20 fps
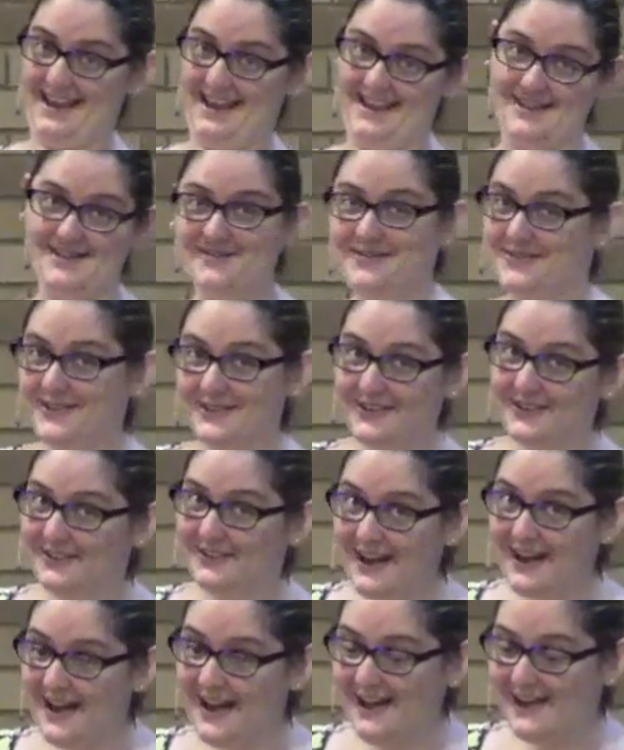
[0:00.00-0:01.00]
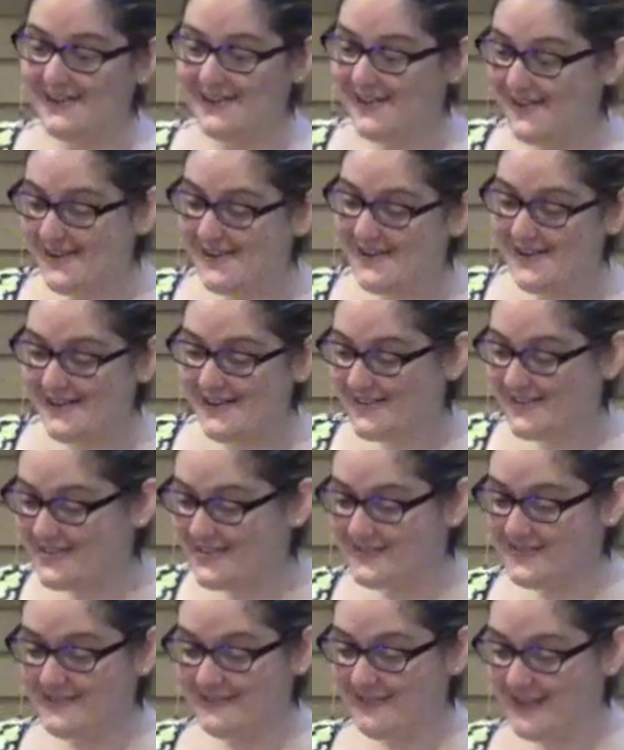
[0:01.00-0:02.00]
"If you're out on
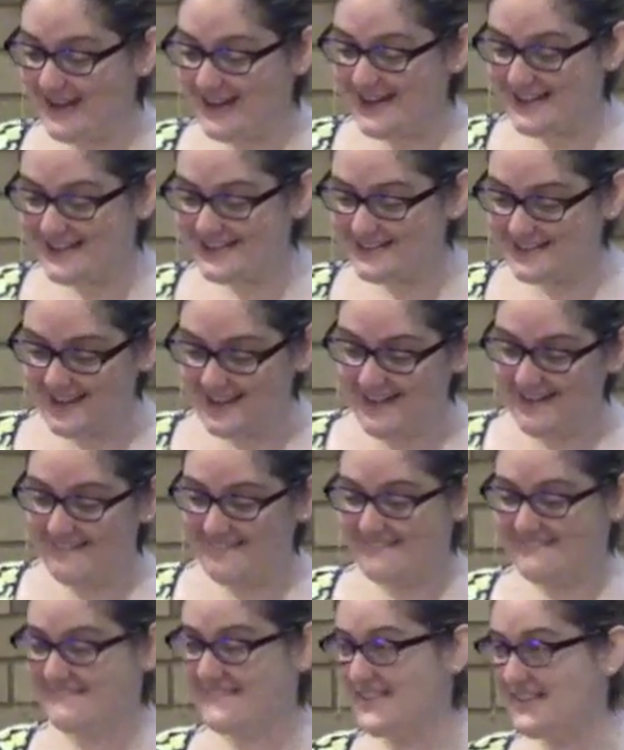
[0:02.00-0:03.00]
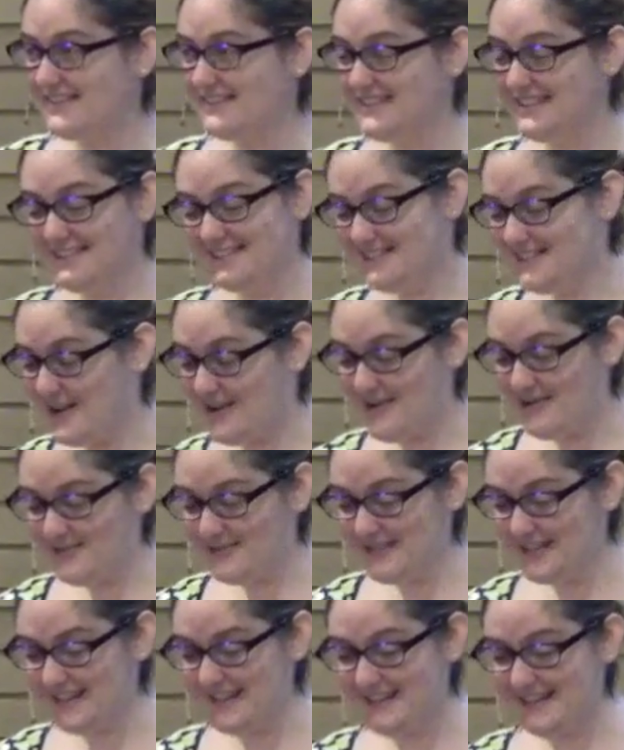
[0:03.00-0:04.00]
the run, feeling
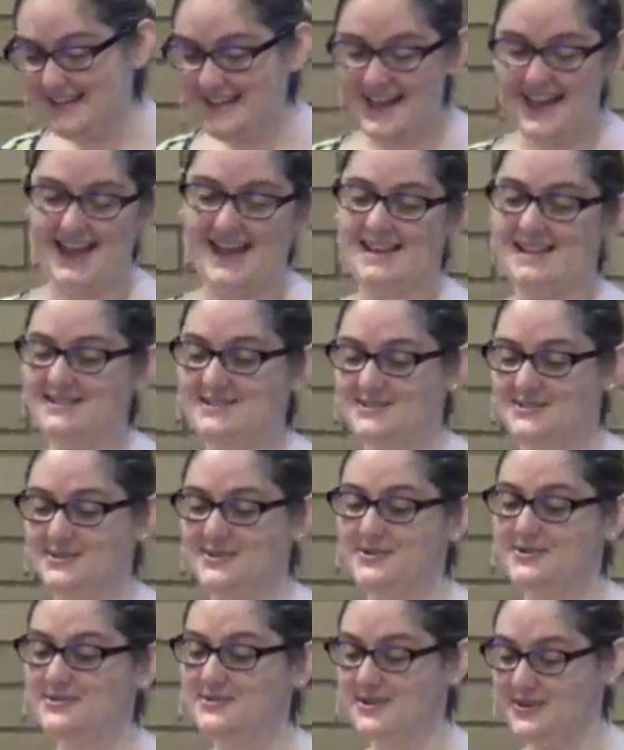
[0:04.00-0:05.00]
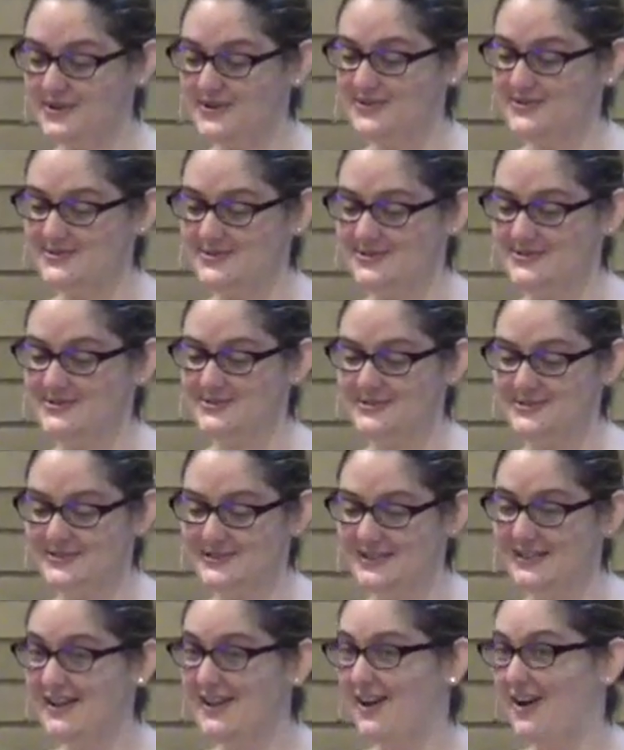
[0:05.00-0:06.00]
lonely and so
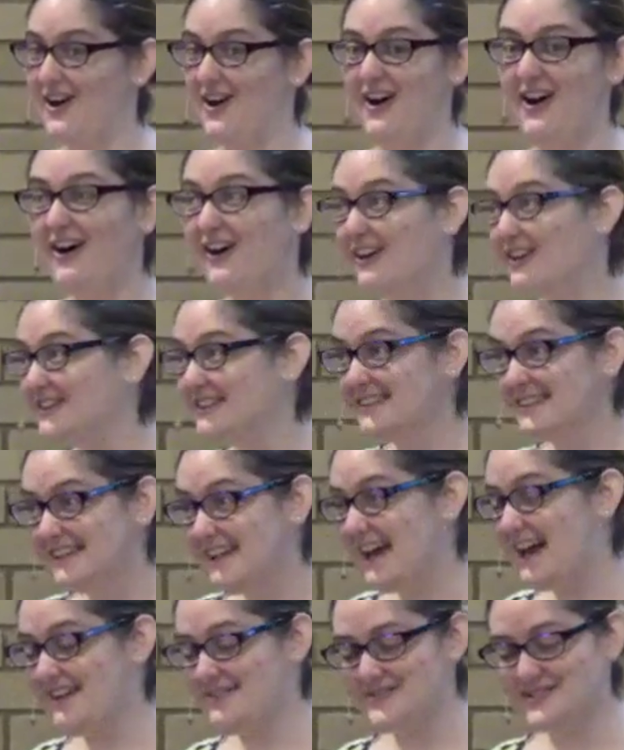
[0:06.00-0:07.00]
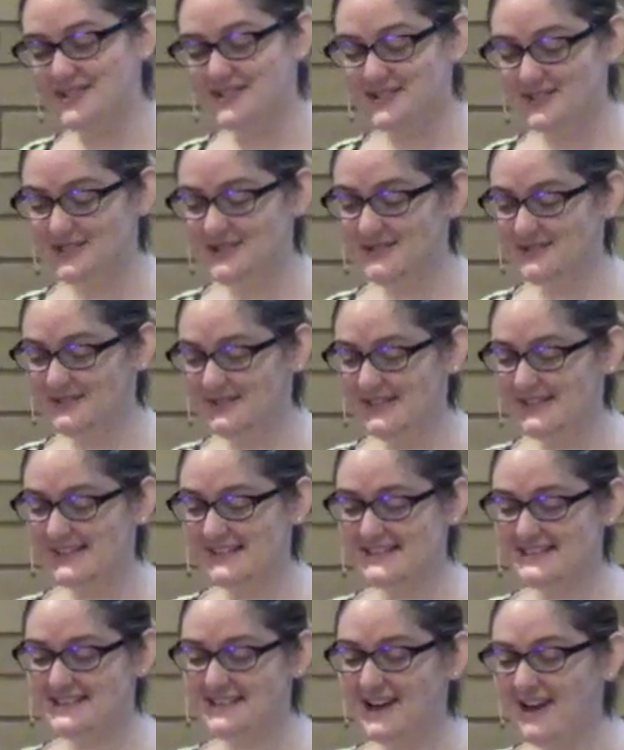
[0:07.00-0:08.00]
cold, all you have to do
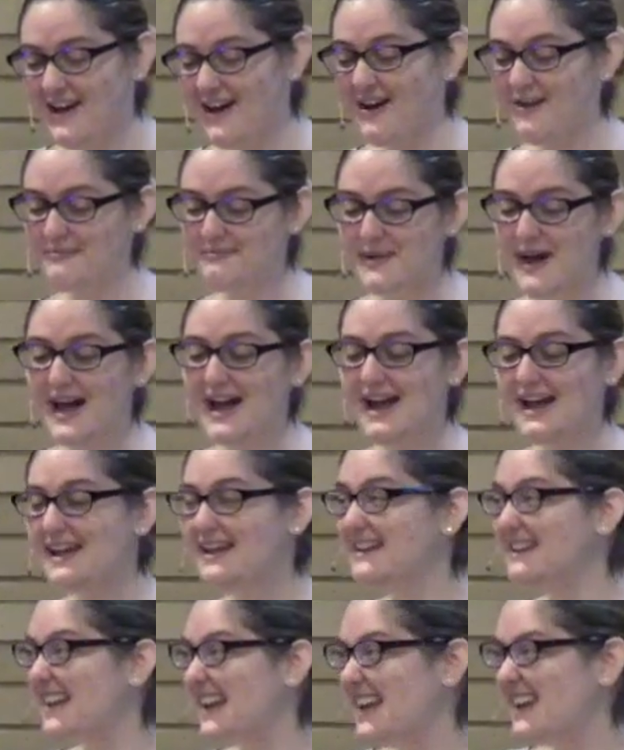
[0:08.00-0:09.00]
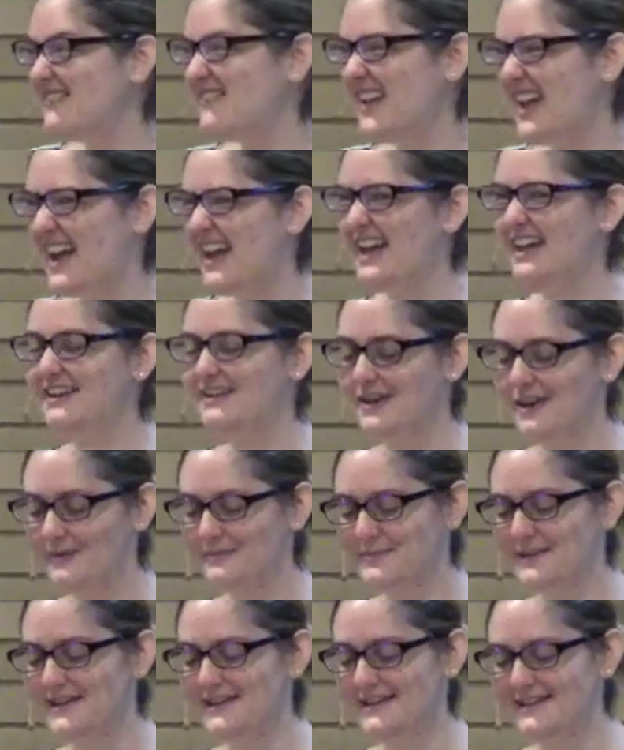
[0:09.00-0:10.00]
is call my name and
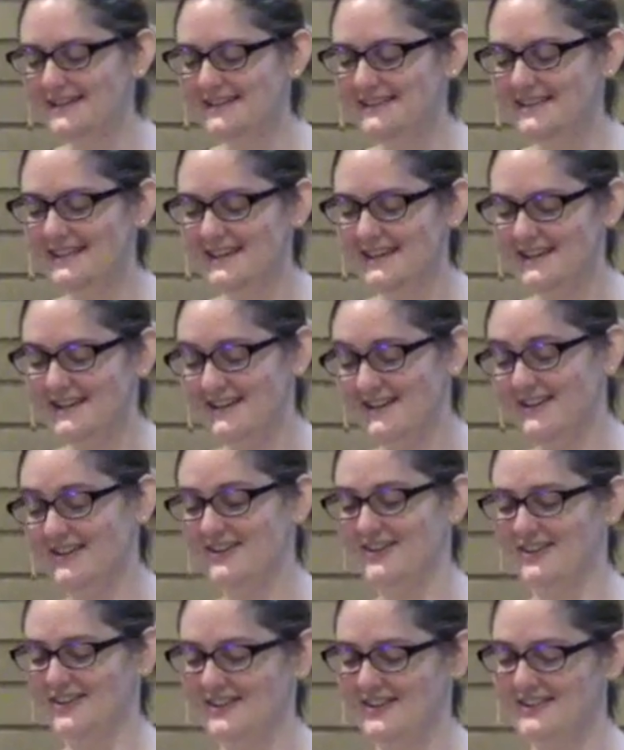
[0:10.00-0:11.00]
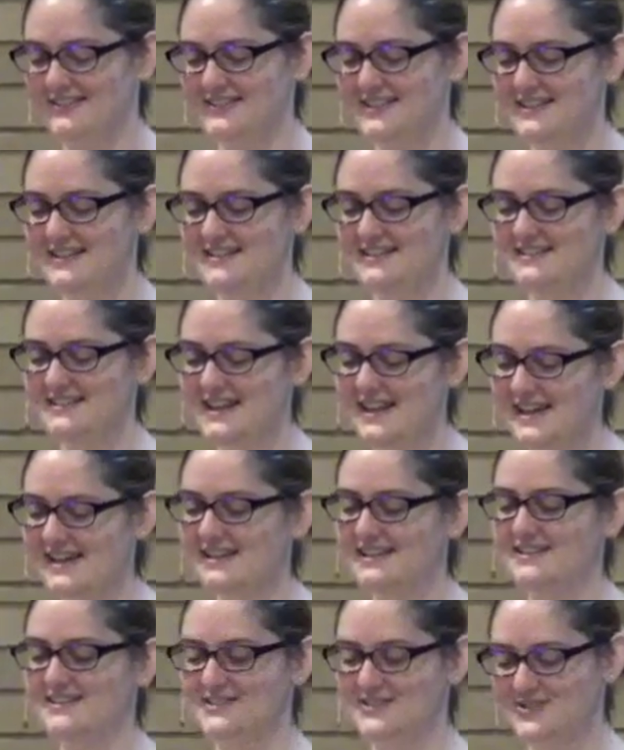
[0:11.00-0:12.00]
I'll be there on the
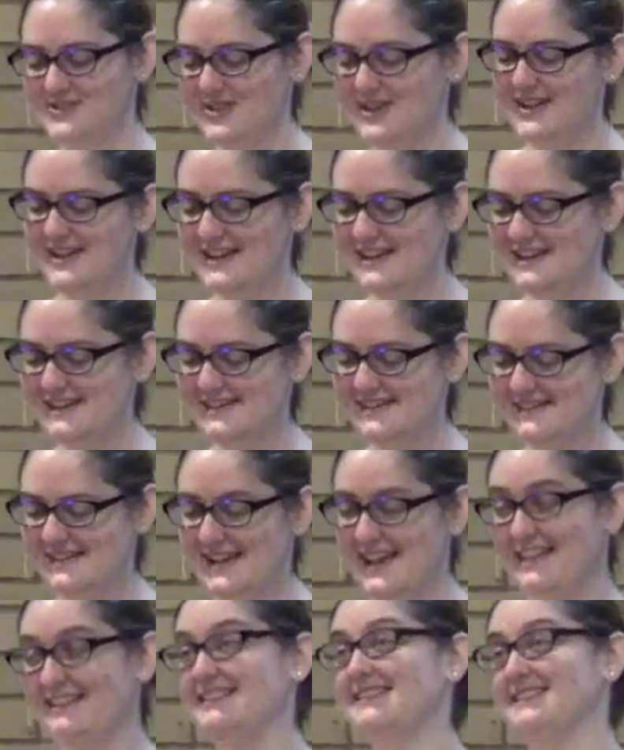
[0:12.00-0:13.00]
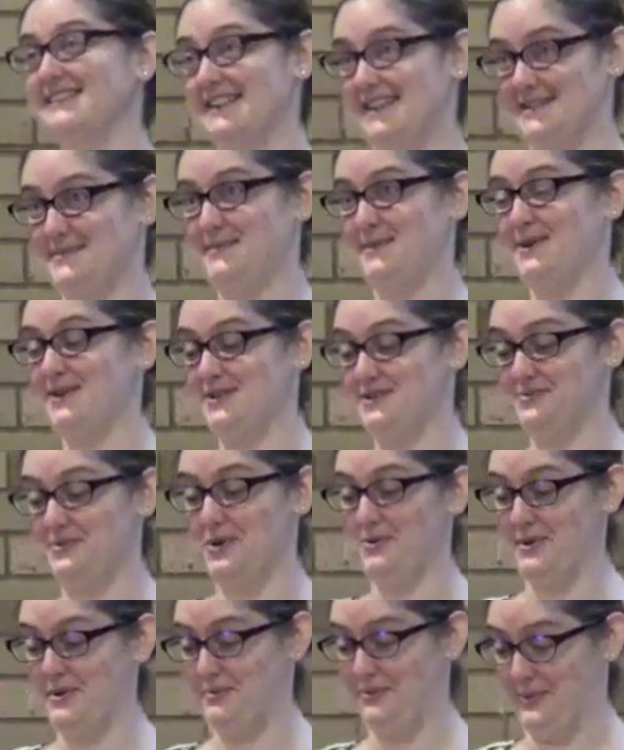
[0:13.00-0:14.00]
next train." And then the next part is
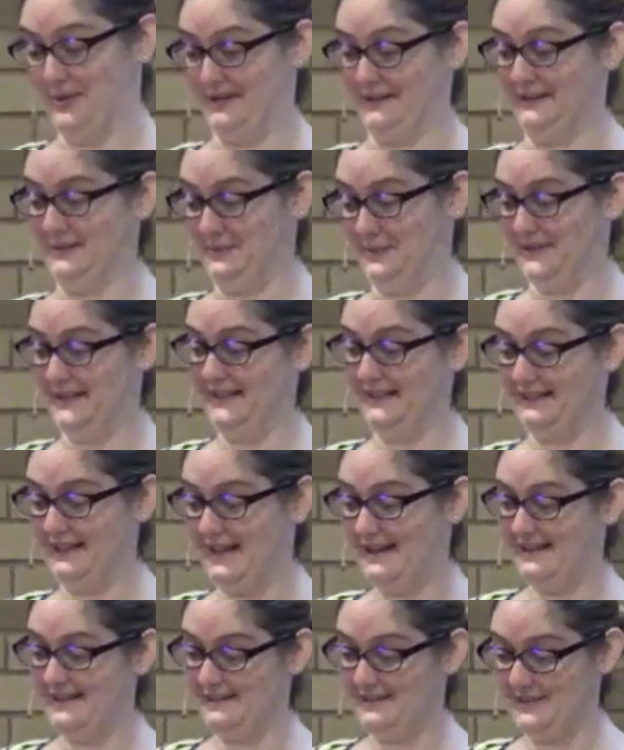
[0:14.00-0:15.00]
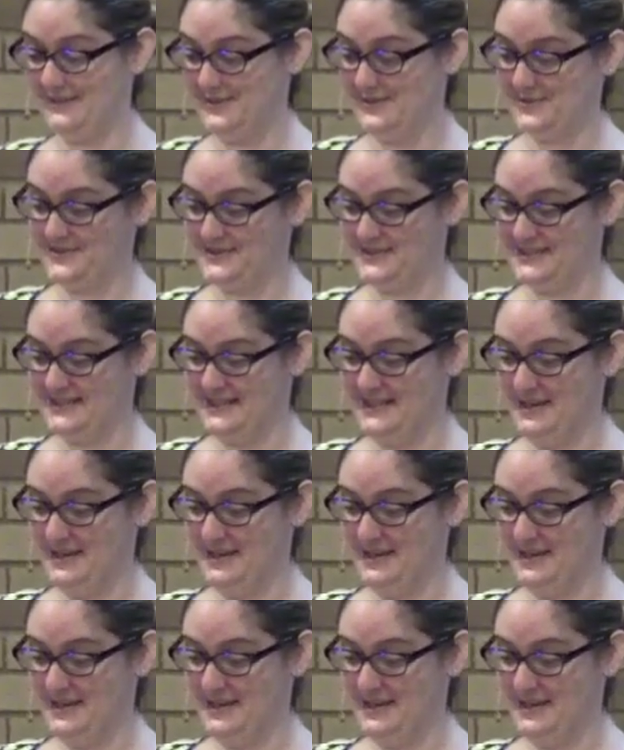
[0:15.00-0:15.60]
where we really let it loose.